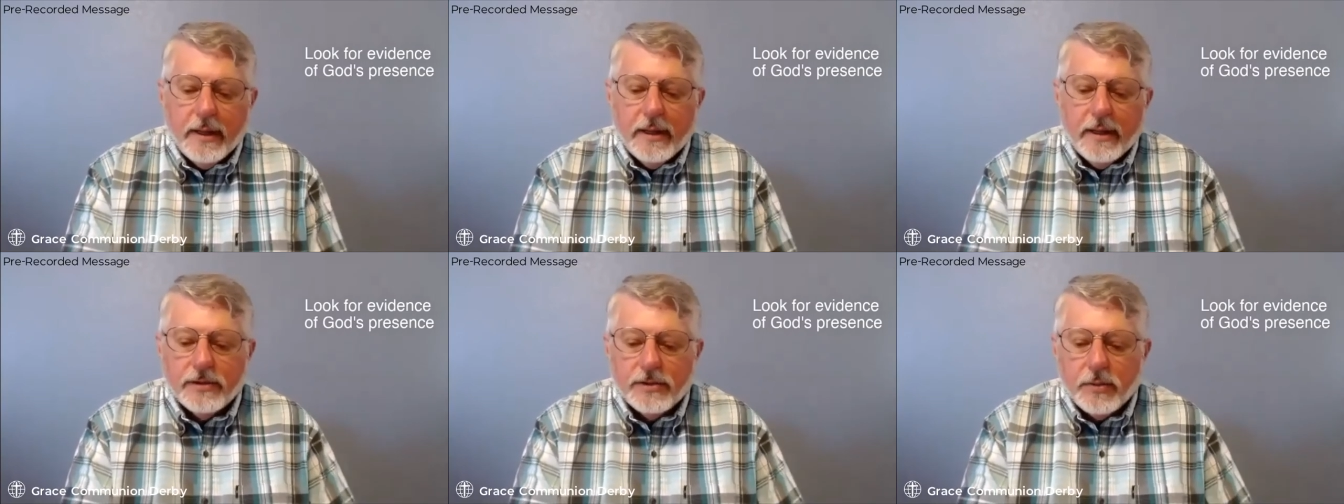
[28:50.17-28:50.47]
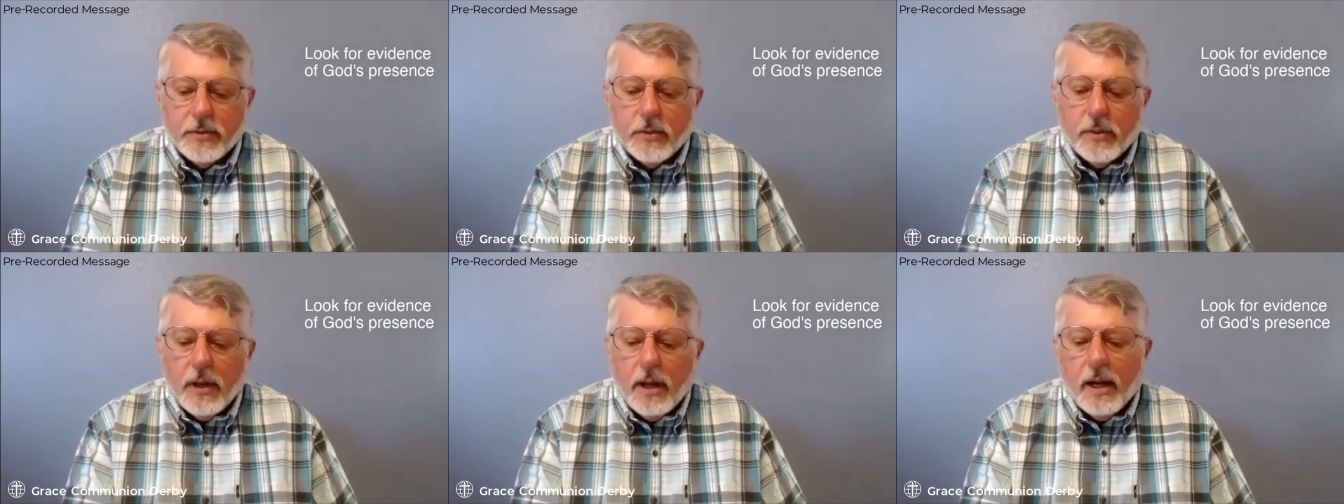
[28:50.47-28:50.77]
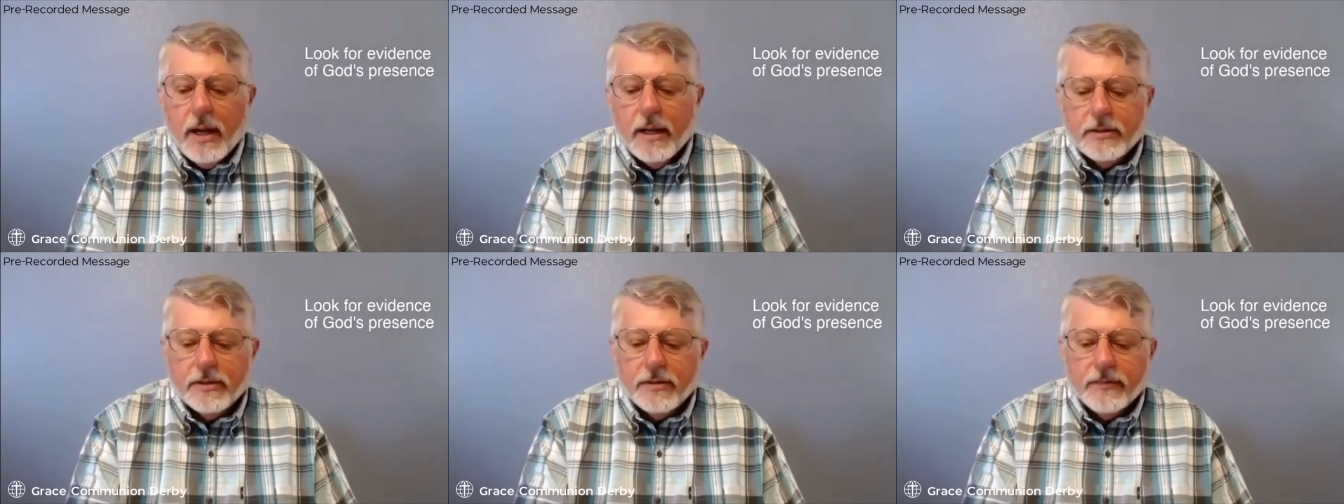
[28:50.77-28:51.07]

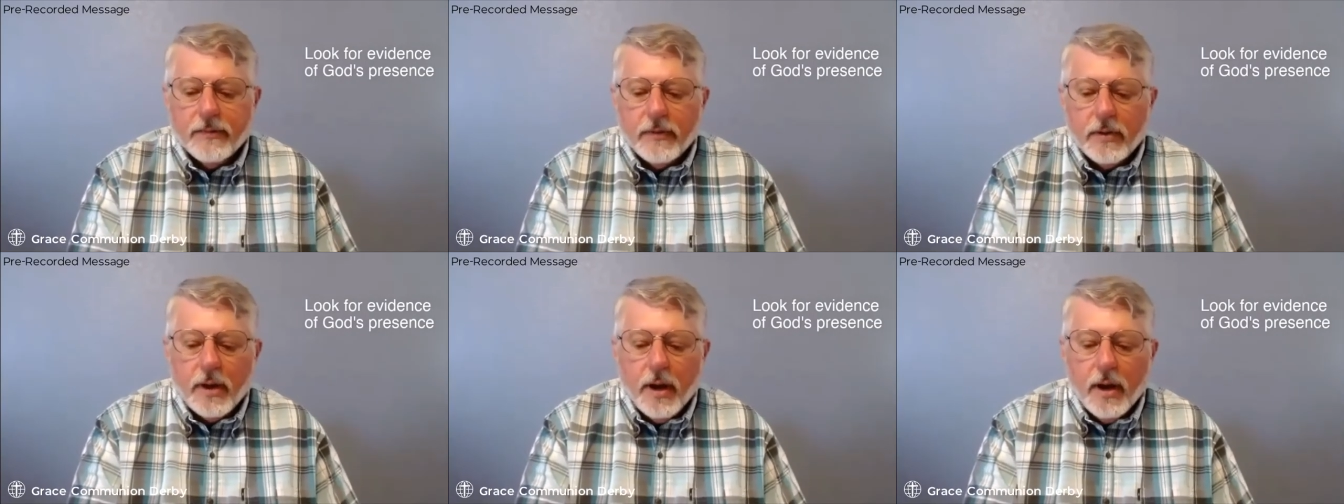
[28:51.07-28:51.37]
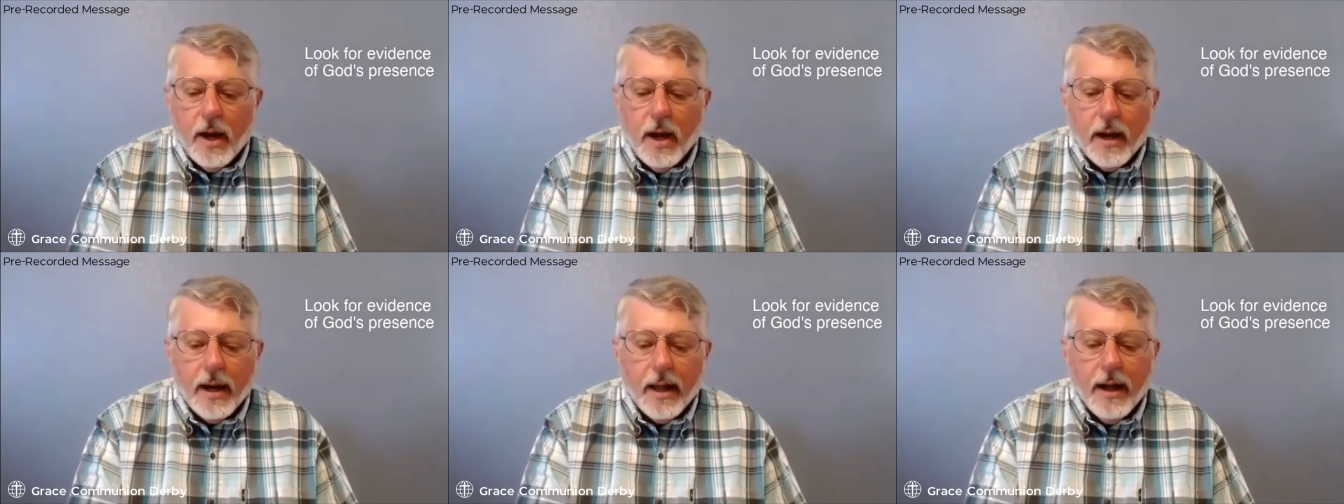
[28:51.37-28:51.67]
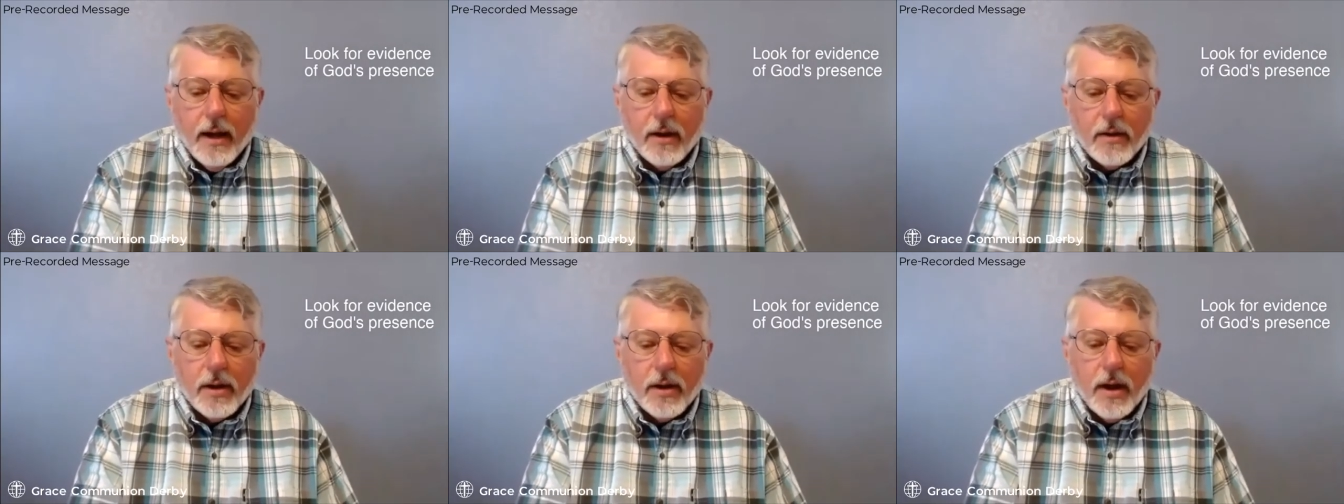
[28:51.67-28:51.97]
Israelites forgot how
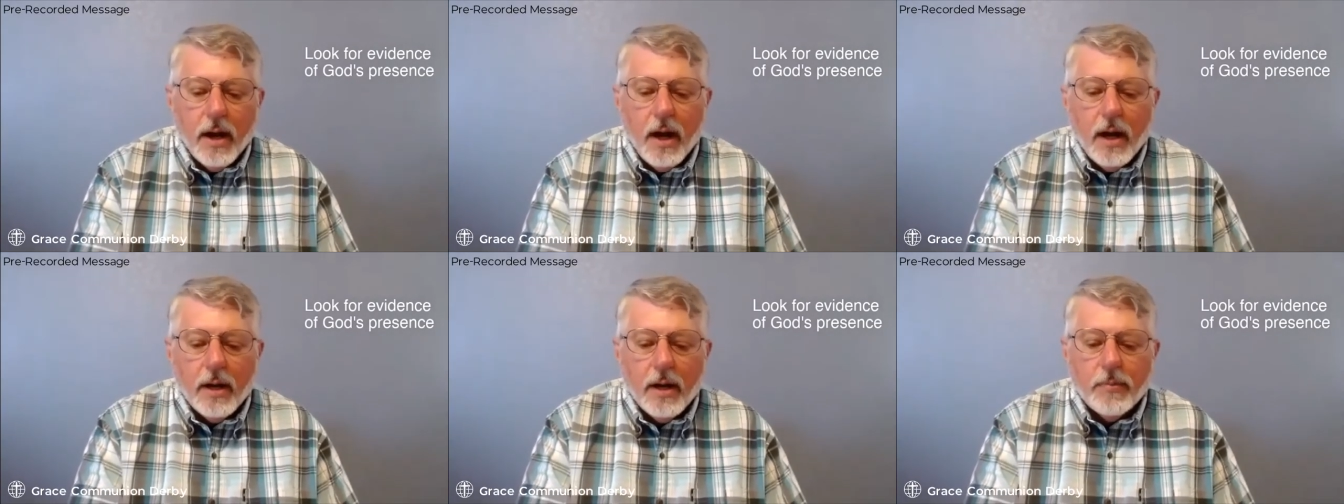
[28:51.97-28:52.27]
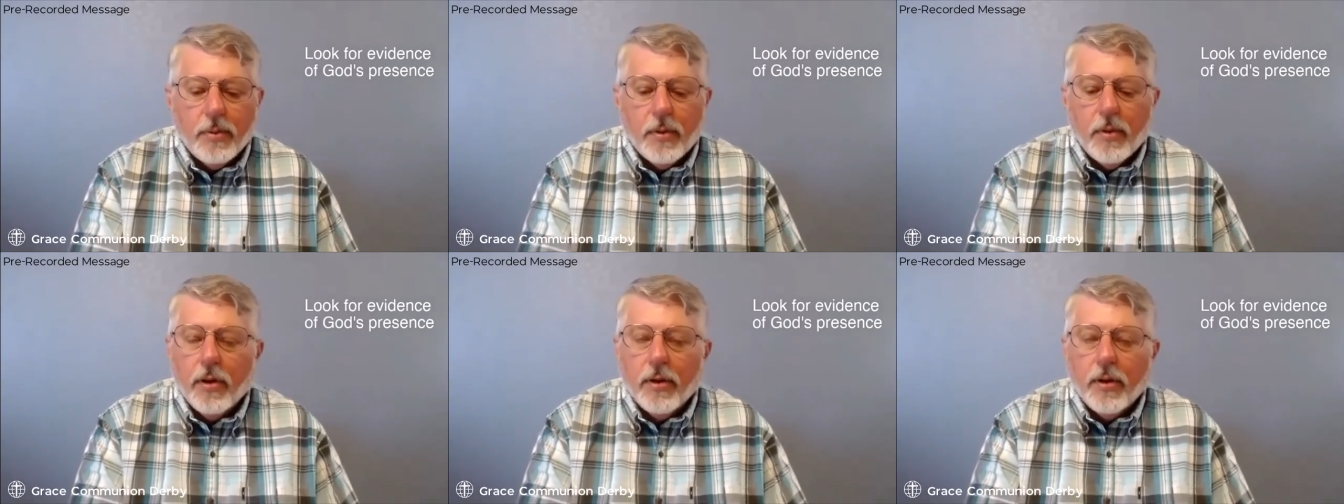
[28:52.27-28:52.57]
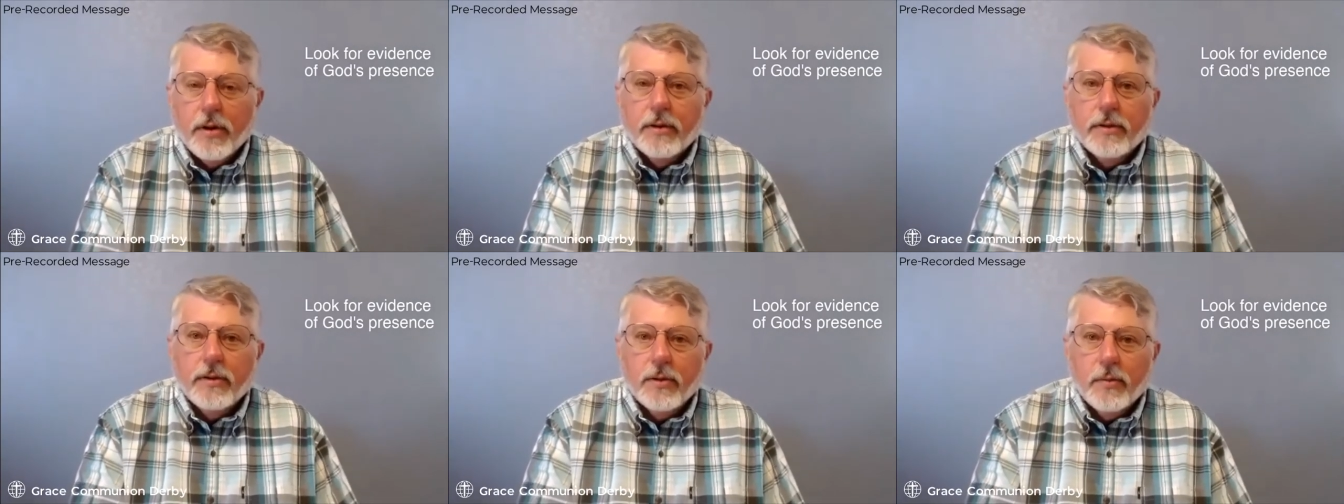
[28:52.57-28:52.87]
God
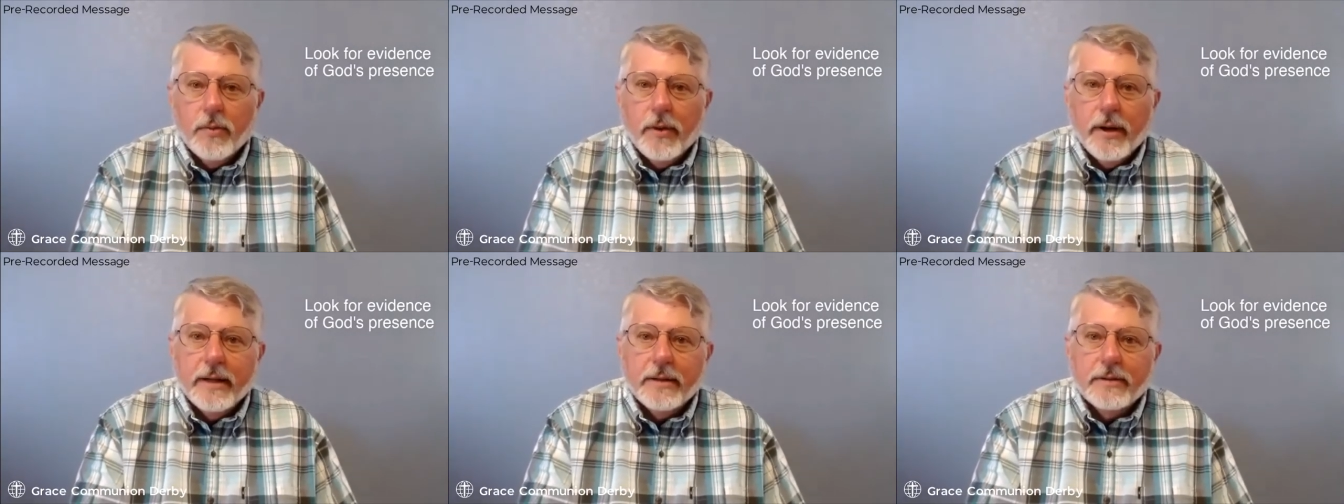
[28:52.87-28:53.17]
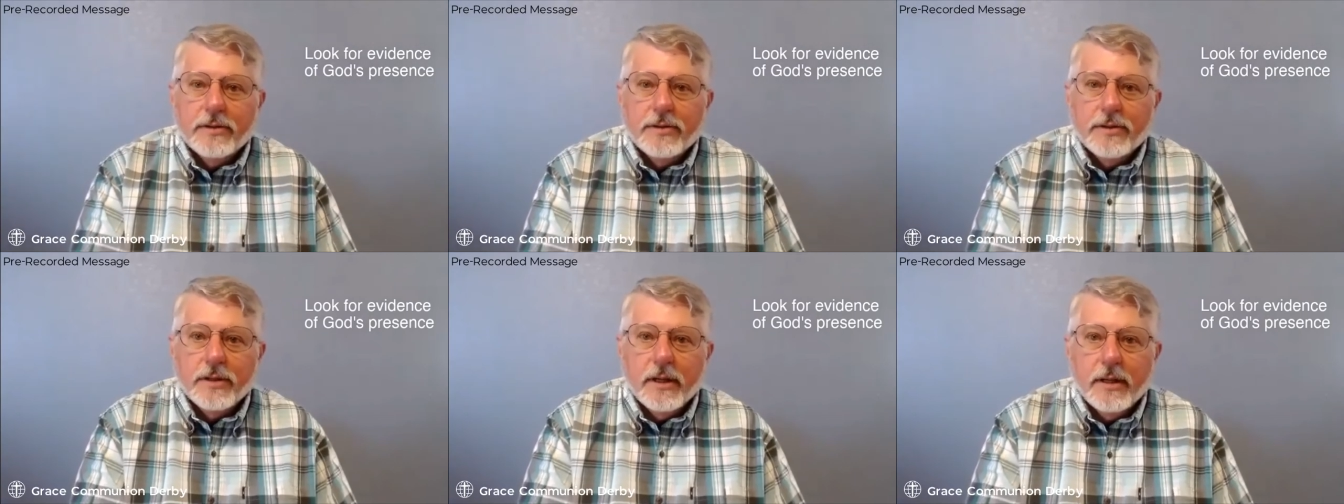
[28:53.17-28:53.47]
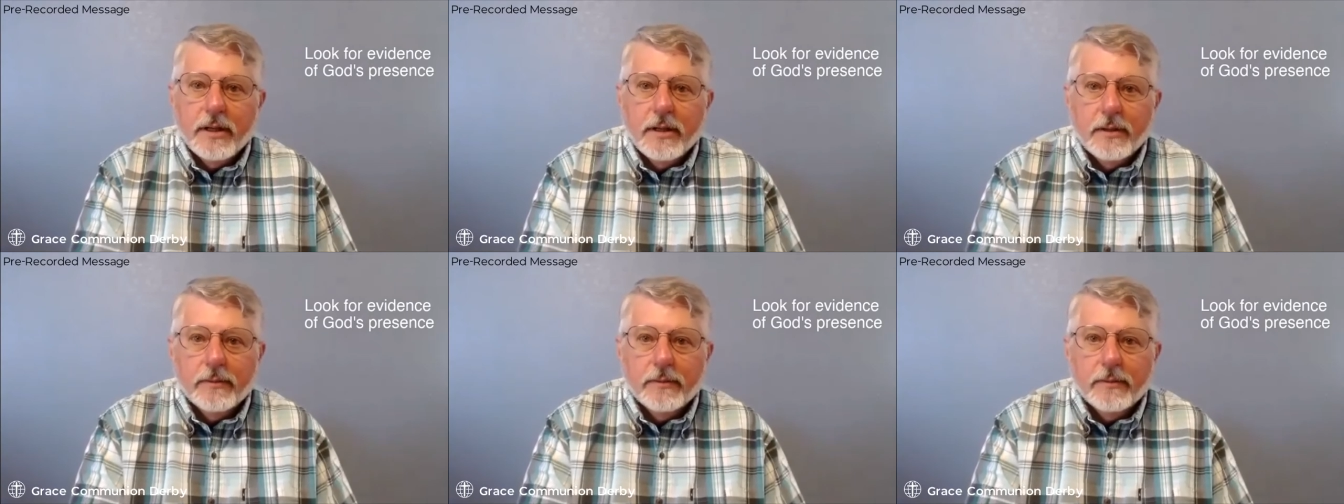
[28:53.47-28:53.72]
parted the Red Sea?